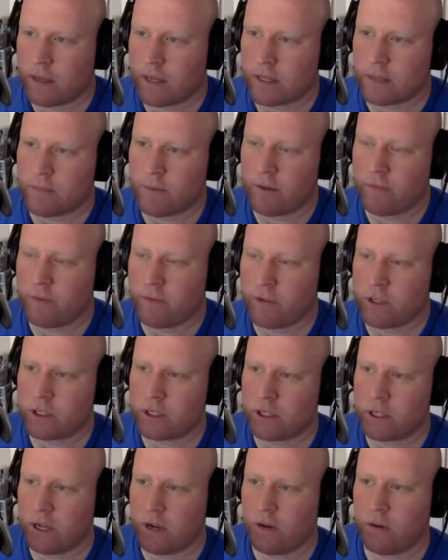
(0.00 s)
that's my vision
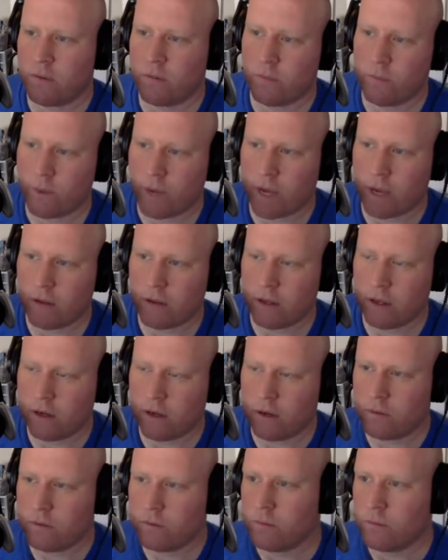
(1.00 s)
now.
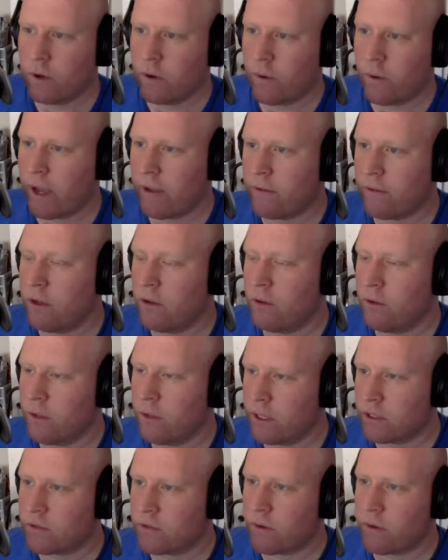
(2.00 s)
What do I have to do
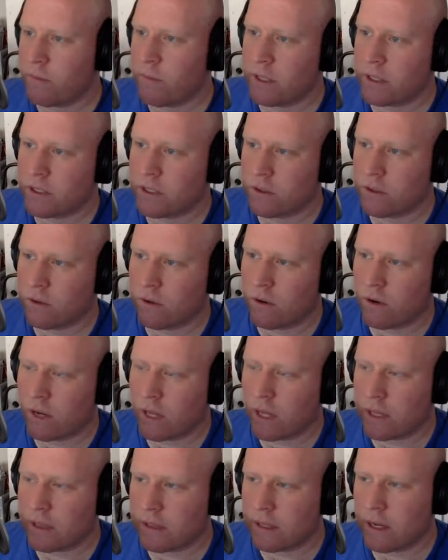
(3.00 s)
these 3 months in order to
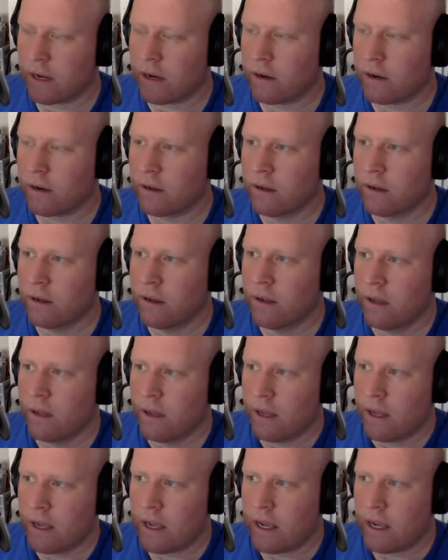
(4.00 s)
get there,
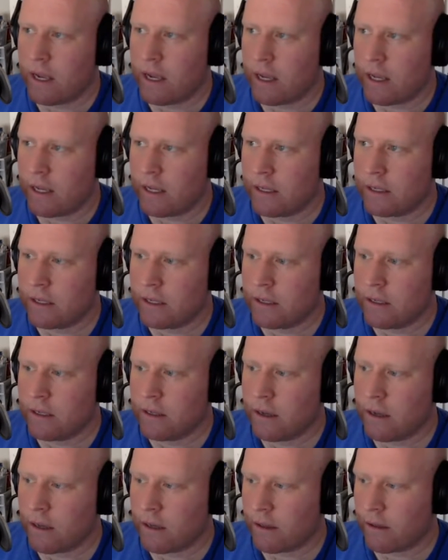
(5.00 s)
and
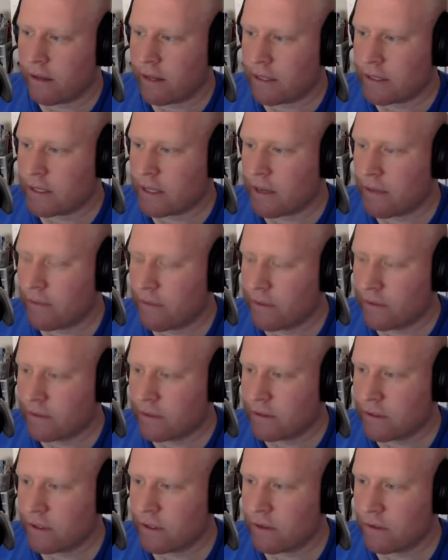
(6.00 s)
all of that stuff.
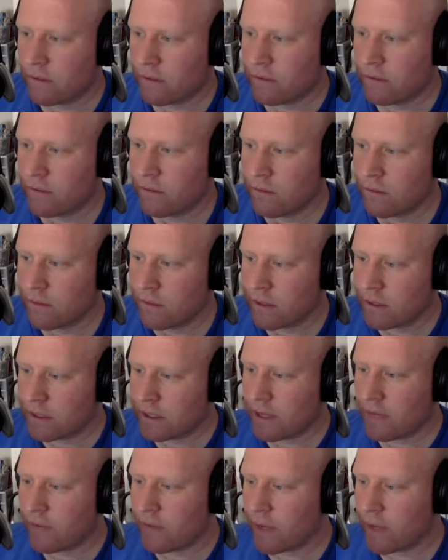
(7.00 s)
So it's